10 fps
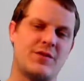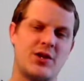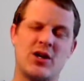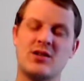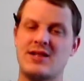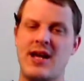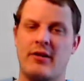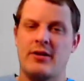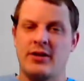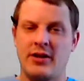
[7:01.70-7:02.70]
of young
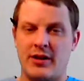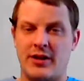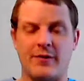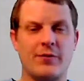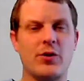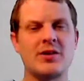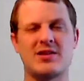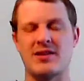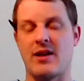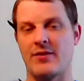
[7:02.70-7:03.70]
talent in the front
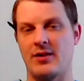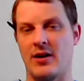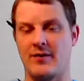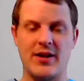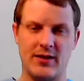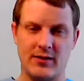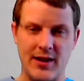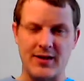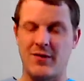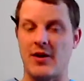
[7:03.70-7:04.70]
seven of that
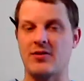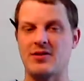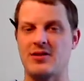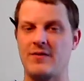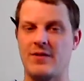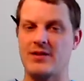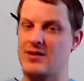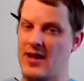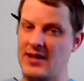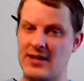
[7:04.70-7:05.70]
Atlanta Falcons defense.
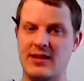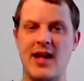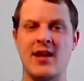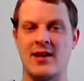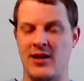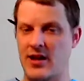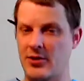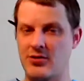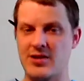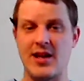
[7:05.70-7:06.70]
And I get that and I
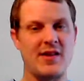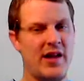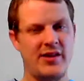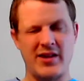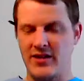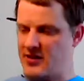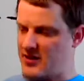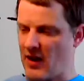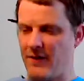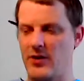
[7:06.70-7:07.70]
understand that. And that is
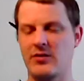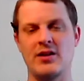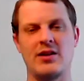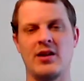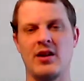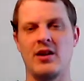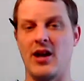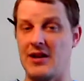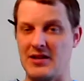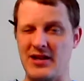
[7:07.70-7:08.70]
definitely
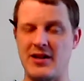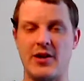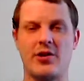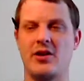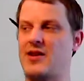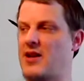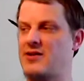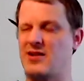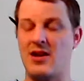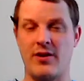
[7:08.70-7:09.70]
a need area. That
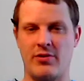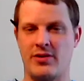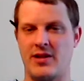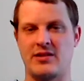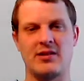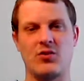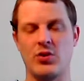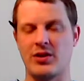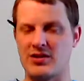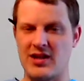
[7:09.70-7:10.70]
is an area that
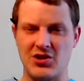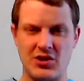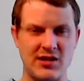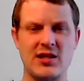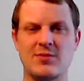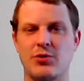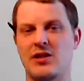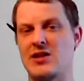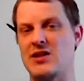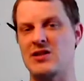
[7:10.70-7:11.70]
organization
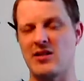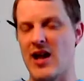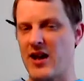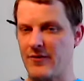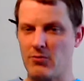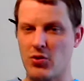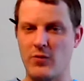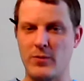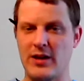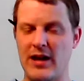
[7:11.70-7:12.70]
desperately needs a lot of
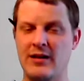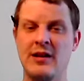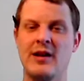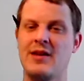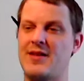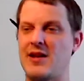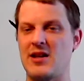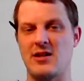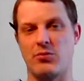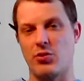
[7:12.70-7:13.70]
improvement on. They
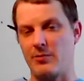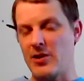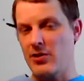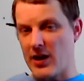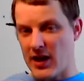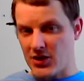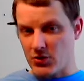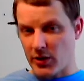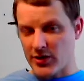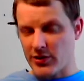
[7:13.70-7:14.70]
need a premier edge
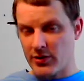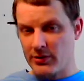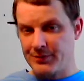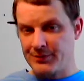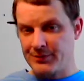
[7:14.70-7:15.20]
rusher.